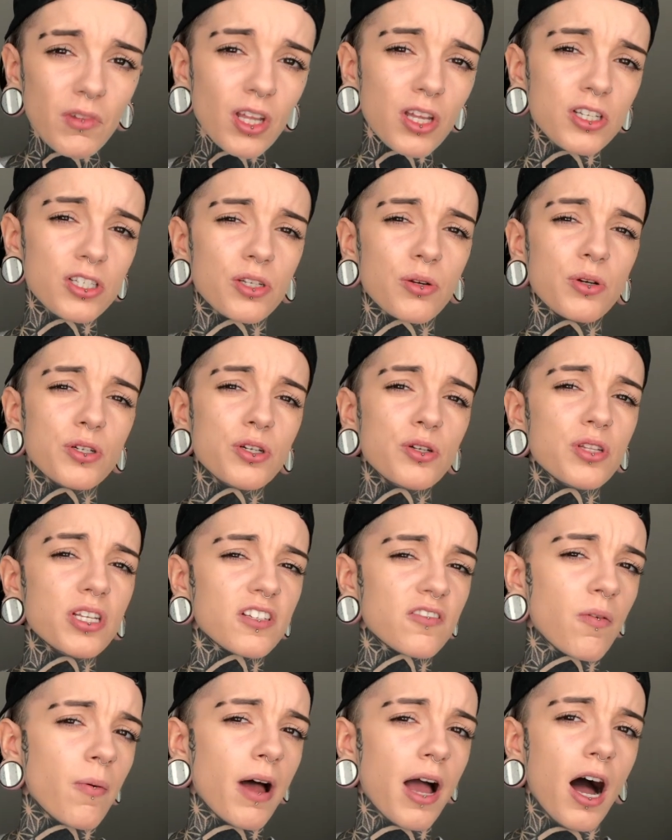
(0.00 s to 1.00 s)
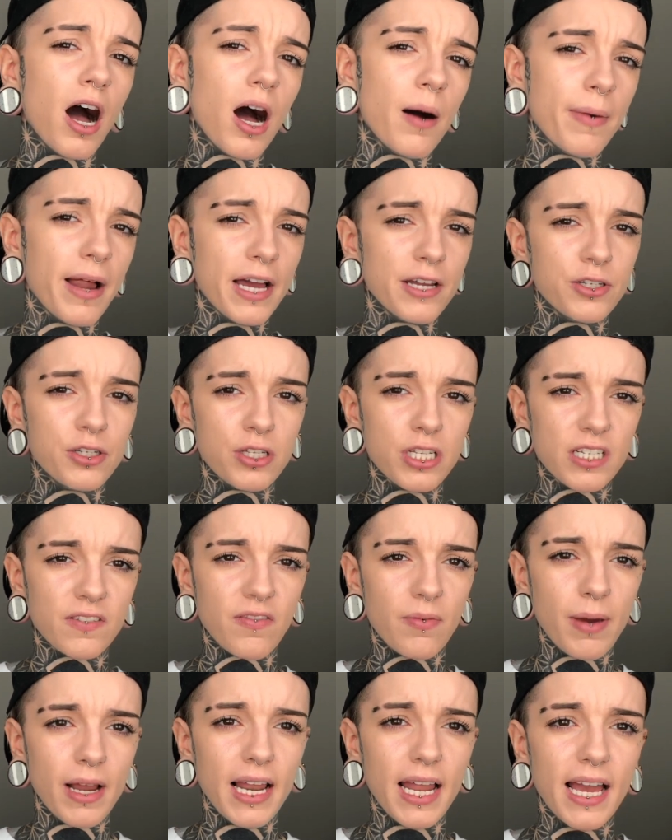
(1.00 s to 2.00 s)
So I do this for my arm, I do this for
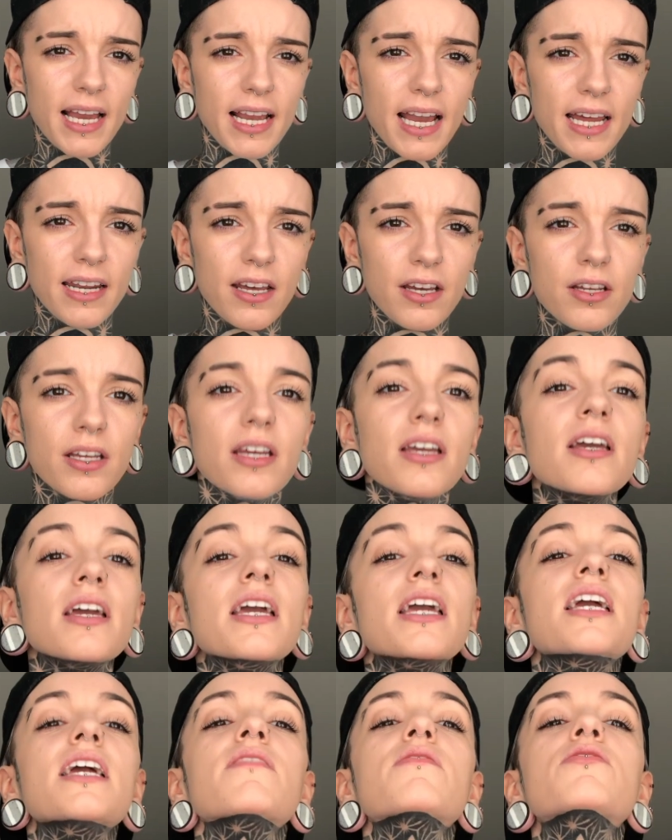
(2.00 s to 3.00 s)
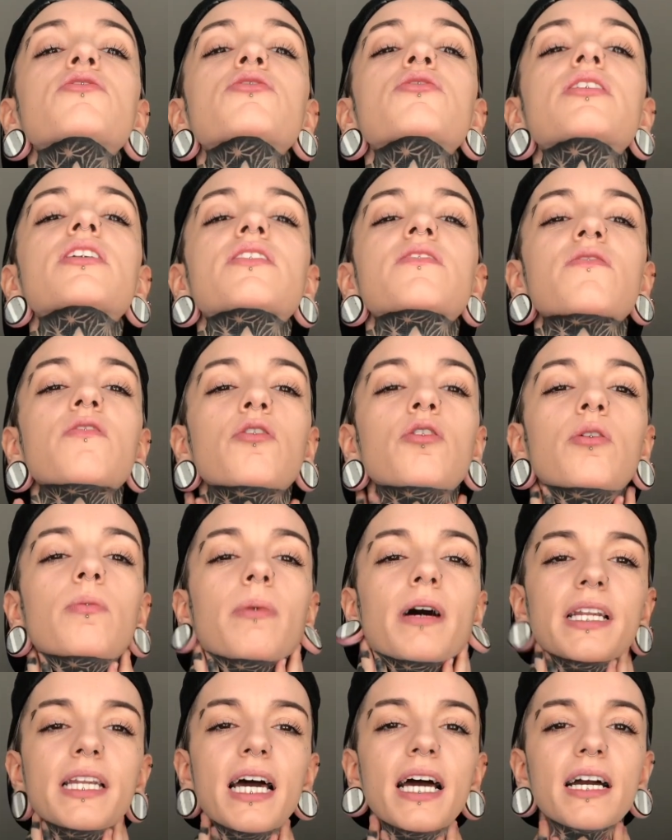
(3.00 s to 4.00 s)
my leg, and I even do this for my
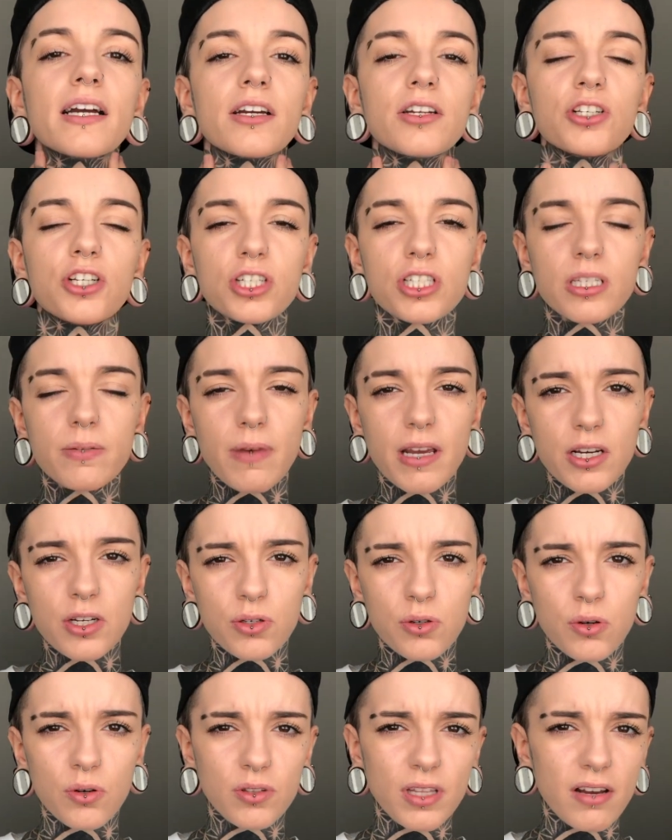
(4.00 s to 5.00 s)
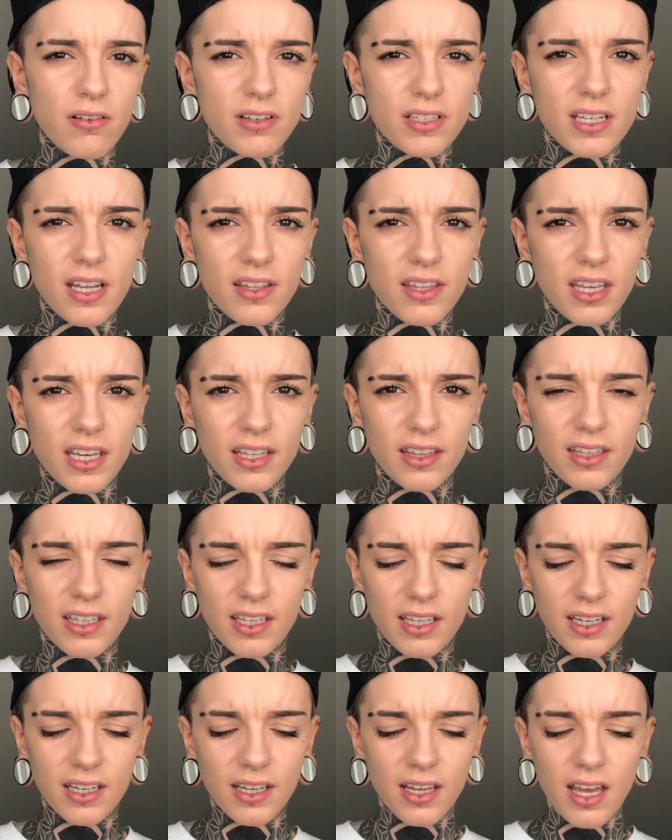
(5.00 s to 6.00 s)
neck, just to make sure there is nothing
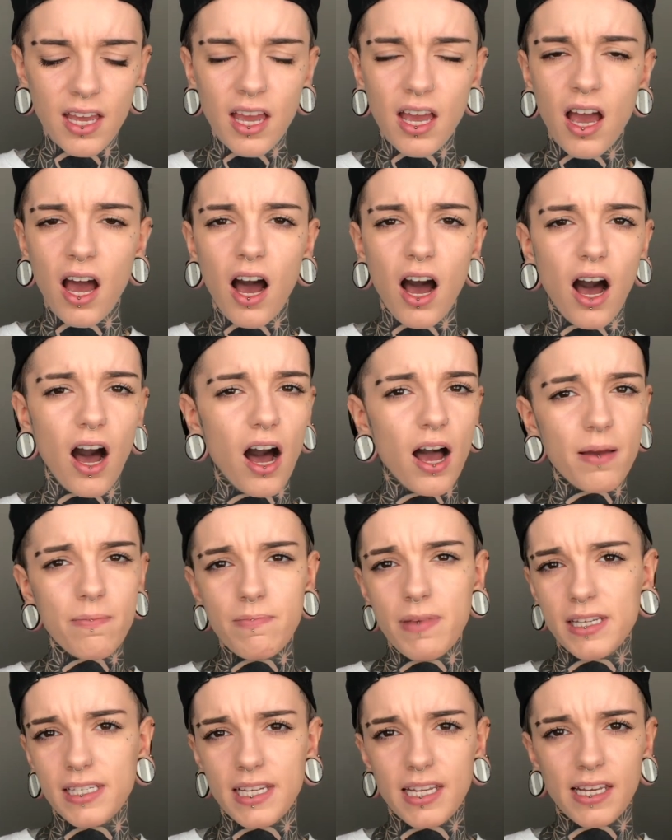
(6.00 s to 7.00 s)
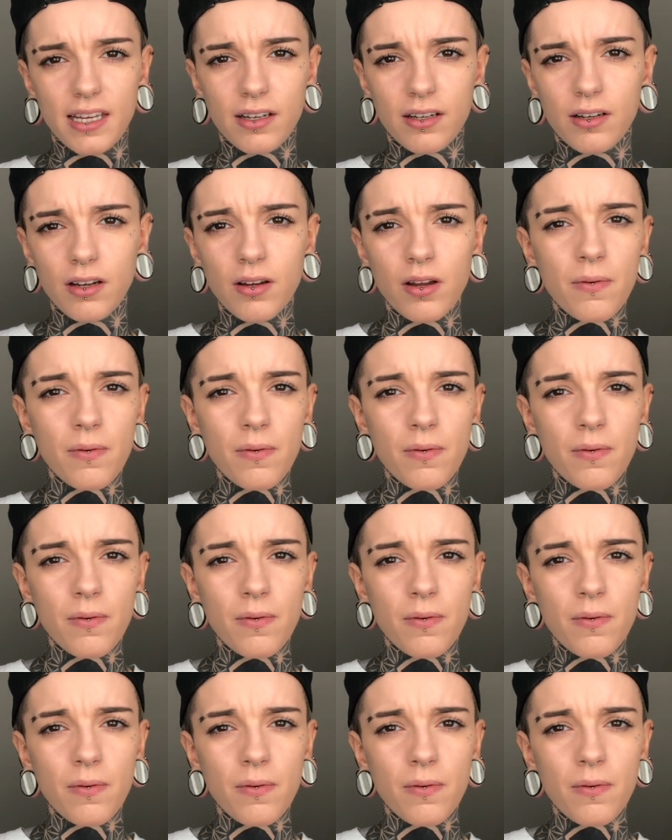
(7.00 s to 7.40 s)
that I'm missing.